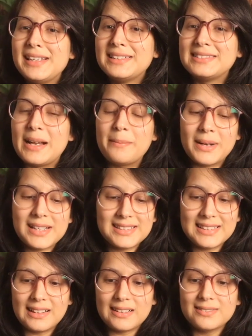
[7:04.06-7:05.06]
the exam
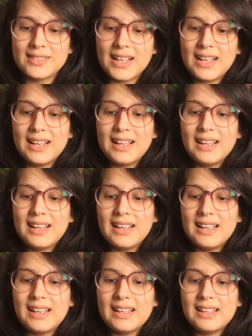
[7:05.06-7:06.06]
myself.
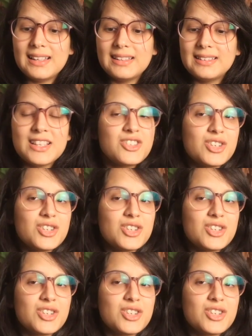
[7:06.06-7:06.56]
They